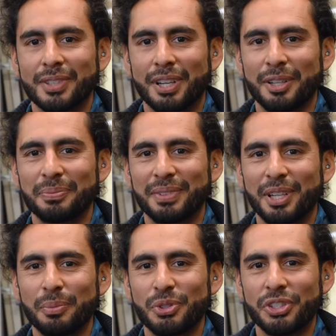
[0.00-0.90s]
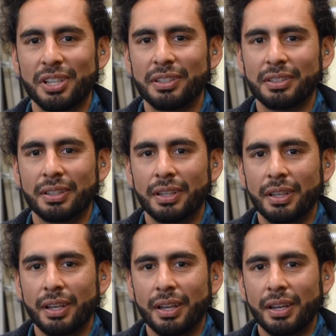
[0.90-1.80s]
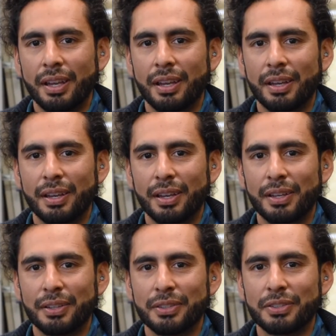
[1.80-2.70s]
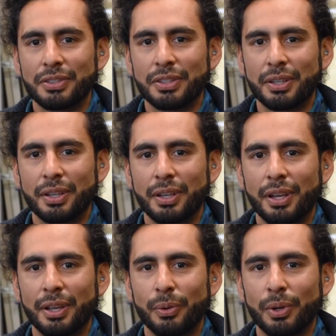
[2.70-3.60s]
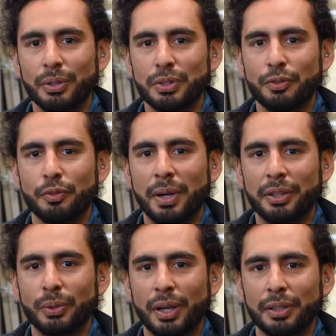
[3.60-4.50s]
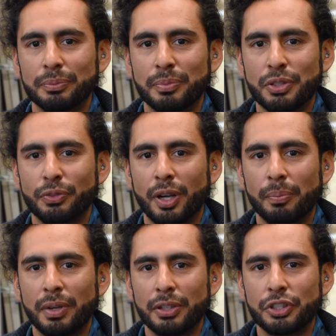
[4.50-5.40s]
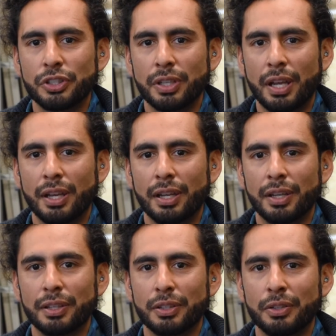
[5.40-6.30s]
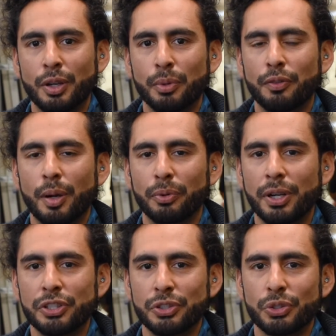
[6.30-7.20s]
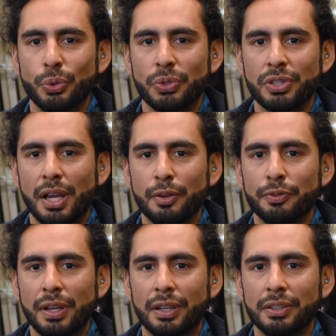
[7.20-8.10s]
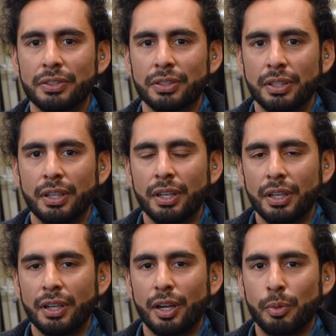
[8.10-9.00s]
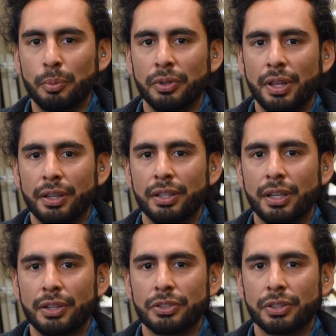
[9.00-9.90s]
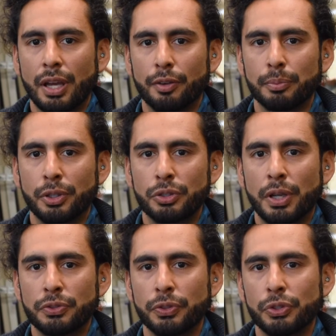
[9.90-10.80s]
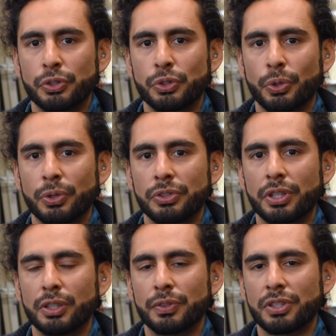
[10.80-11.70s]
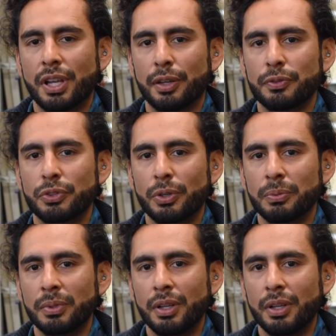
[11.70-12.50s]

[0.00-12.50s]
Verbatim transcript: Hi, my name is Jay, and a relative of mine who I miss very much had a number of operations through his life, and I remember that he had to have blood transfusions towards the end of his life. So